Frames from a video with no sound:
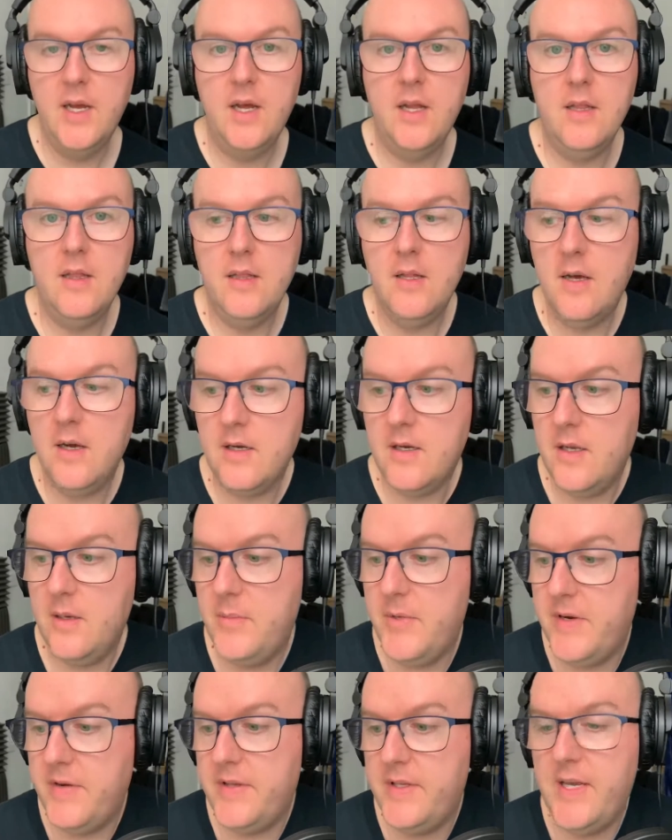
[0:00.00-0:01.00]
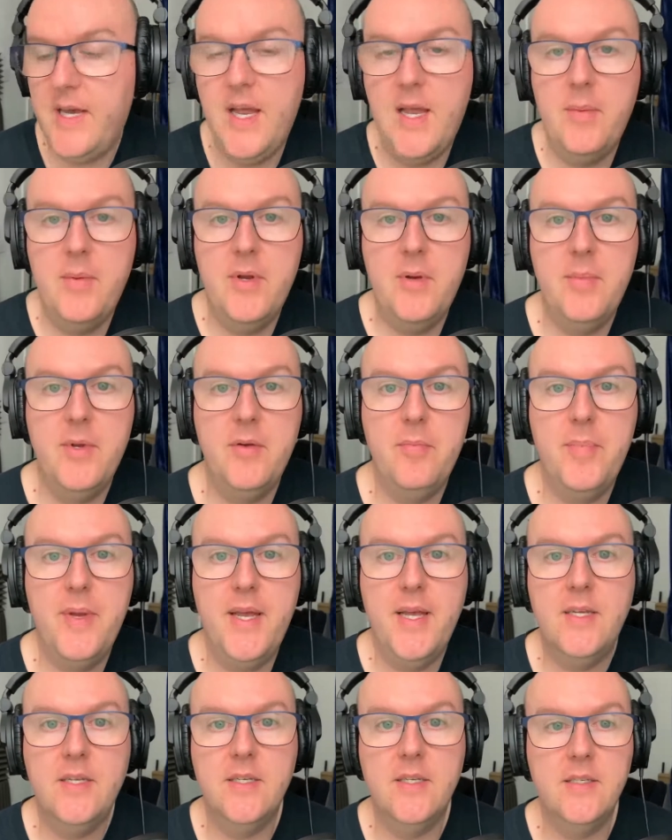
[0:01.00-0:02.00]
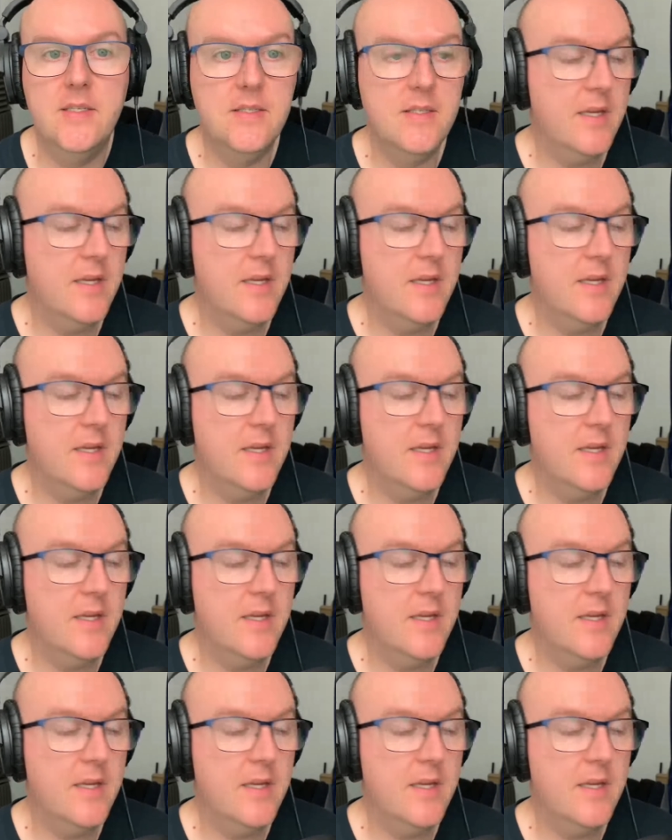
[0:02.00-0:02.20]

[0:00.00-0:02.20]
luck and a bit of time and a bit of patience,